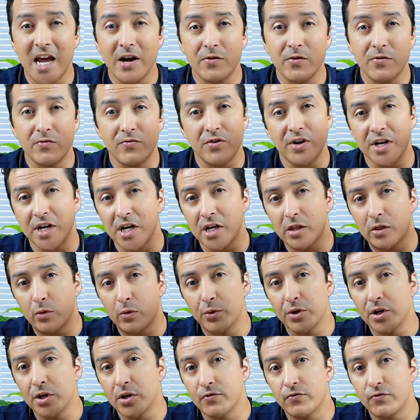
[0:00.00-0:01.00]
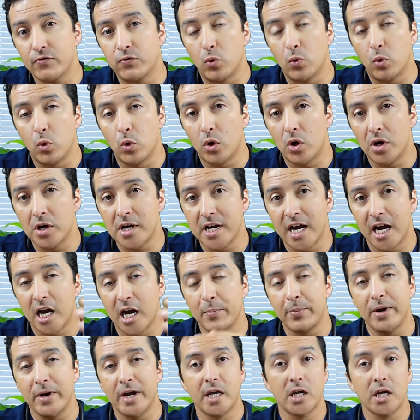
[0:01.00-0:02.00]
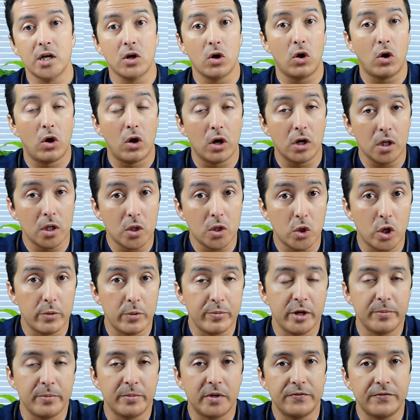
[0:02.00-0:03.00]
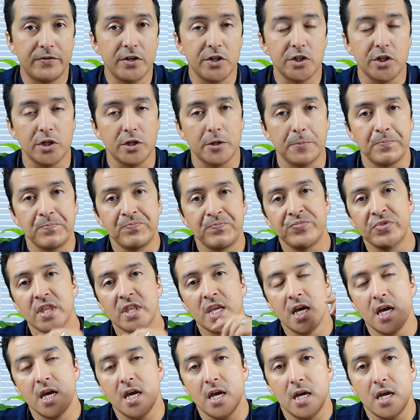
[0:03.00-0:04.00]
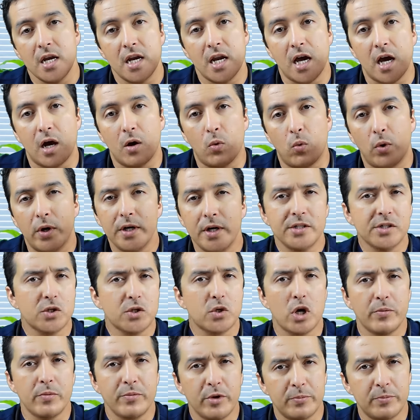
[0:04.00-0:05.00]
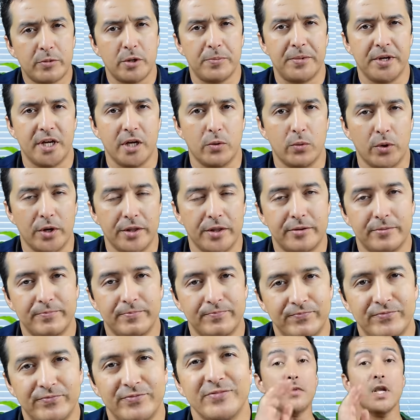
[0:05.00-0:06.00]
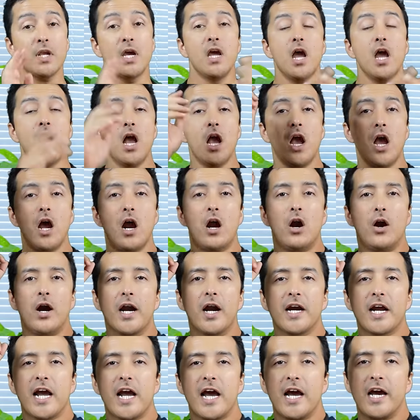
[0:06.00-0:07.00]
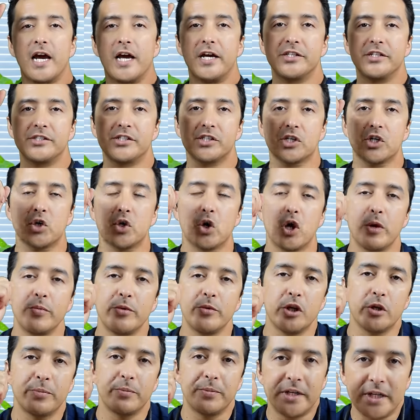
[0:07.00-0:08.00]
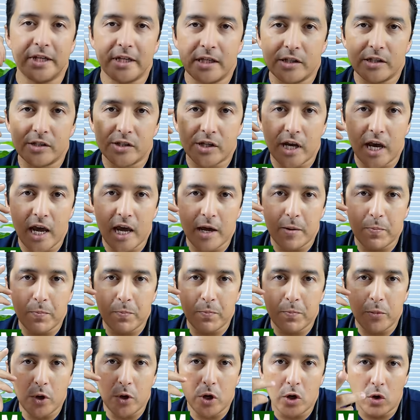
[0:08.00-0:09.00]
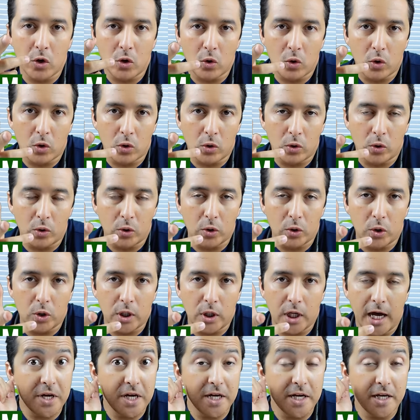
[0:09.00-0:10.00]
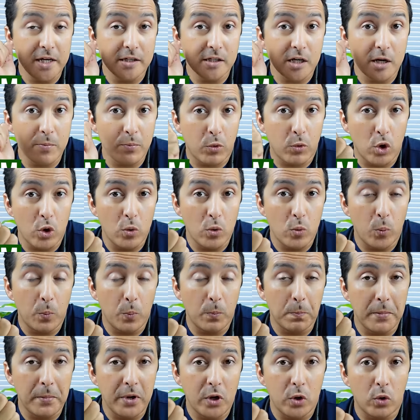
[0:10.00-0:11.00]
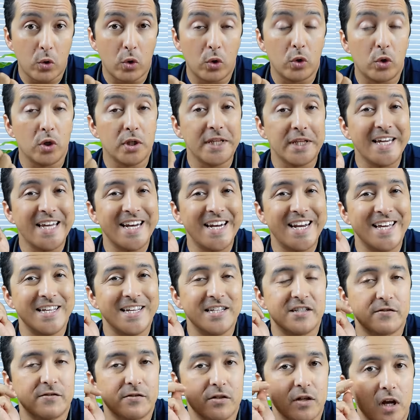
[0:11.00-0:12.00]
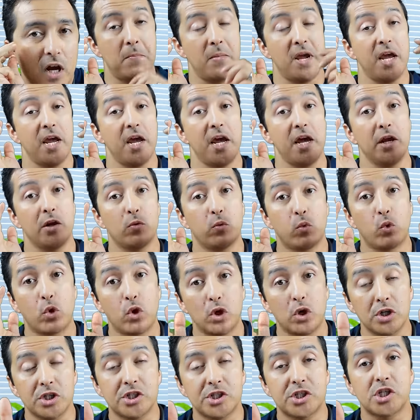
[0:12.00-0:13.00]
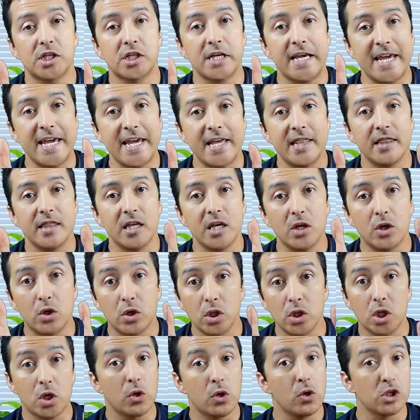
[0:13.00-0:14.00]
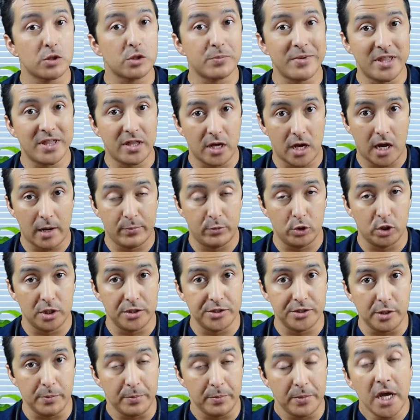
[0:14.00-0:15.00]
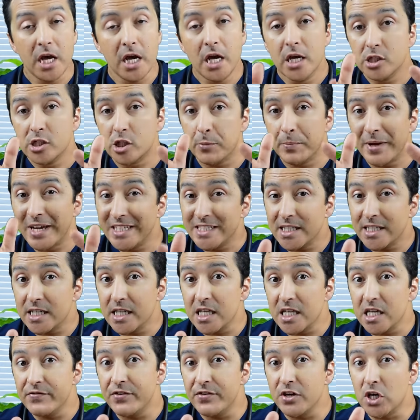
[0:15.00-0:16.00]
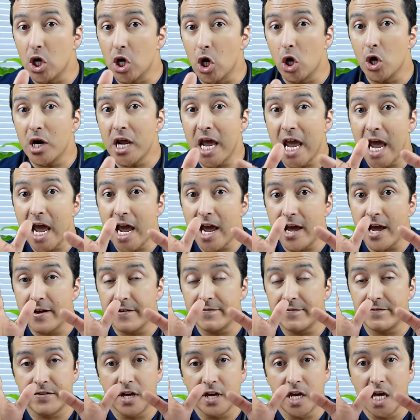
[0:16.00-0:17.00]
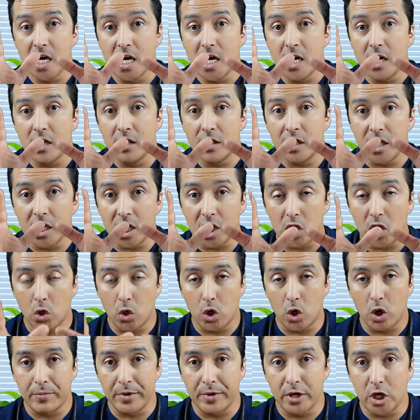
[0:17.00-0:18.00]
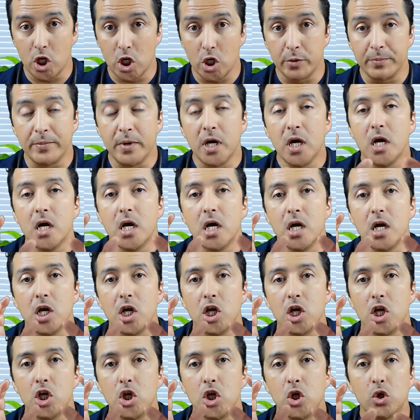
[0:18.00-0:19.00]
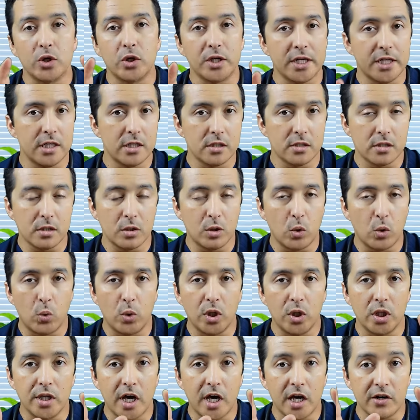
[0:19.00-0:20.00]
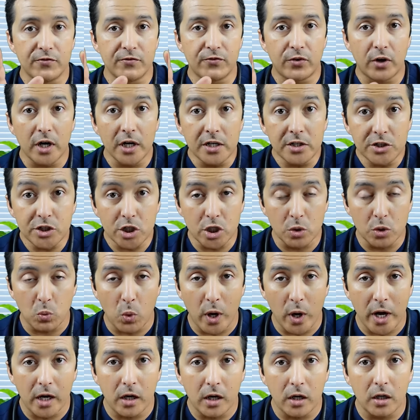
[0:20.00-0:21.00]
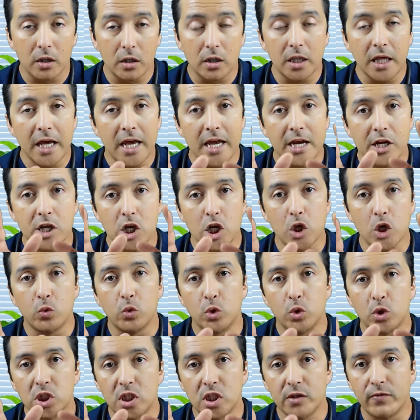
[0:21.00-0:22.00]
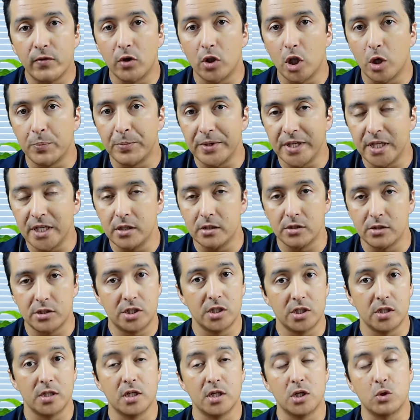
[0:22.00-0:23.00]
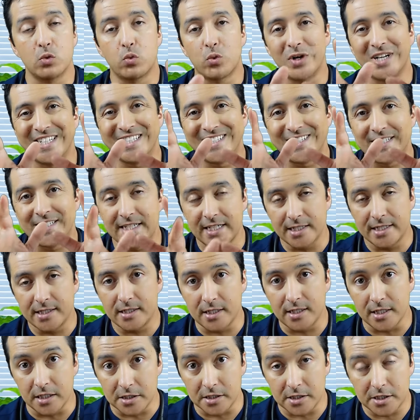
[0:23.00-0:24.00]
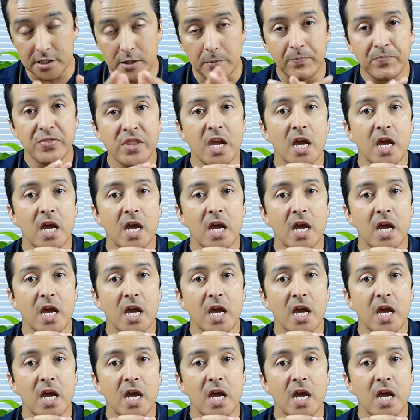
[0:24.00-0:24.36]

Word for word: every 3 to 4 diabetic are chromium deficient. Now, what is chromium to begin with? Alright guys, chromium is a mineral. It is an important mineral. It is it works in the glucose metabolism. So basically, if you don't have the chromium, your insulin will not function well and you will develop insulin resistance.